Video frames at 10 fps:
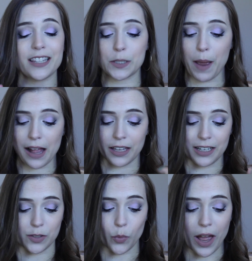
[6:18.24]
in this palette,
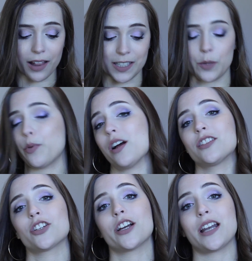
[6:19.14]
as well as a
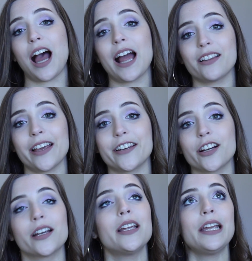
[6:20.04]
bronzer and a
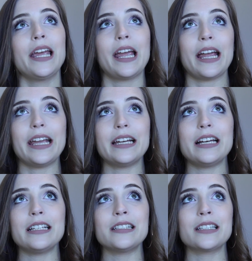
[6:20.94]
highlighter.
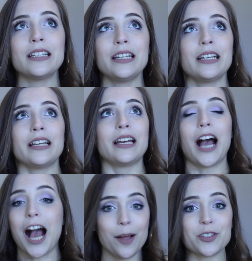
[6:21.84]
And
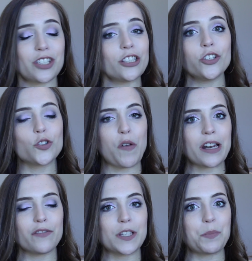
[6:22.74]
I'm just a huge fan
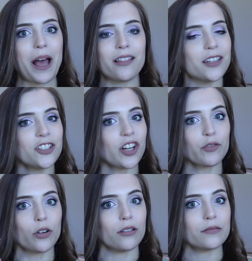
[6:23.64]
of this palette in
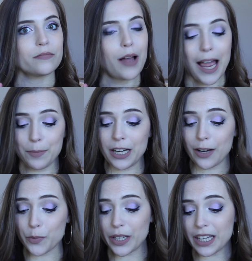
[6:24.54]
general. I mean,
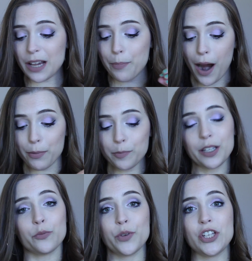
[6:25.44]
I really
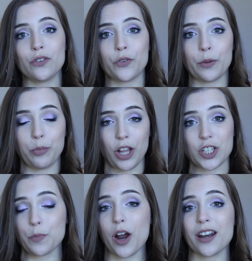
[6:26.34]
probably reach for the
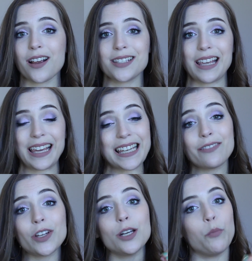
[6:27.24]
blush products
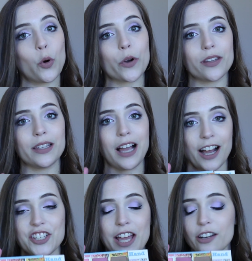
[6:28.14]
even more than the
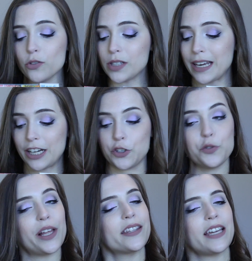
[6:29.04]
eyeshadows, and I do
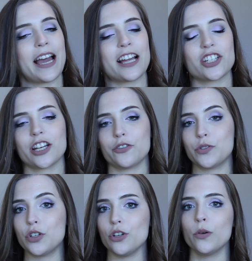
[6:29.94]
like the eyeshadows
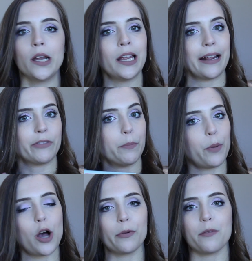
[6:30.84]
too. The
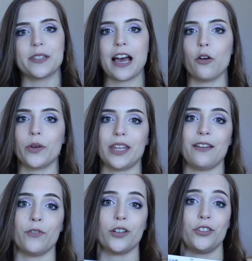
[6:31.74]
balm comes out with a
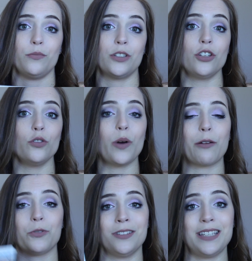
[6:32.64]
volume 2. I
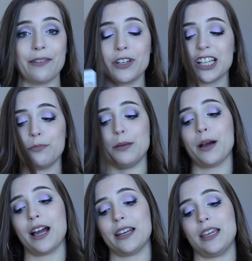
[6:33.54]
will definitely be
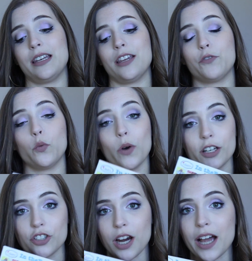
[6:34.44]
buying it. If you
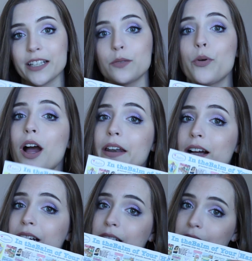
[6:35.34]
want to try some
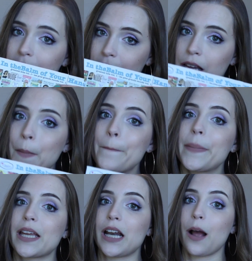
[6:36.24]
products,
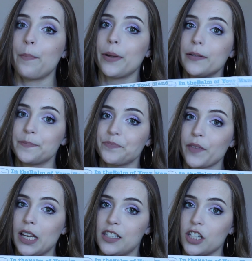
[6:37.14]
pick it up.
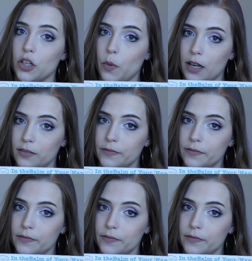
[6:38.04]
It's a good one.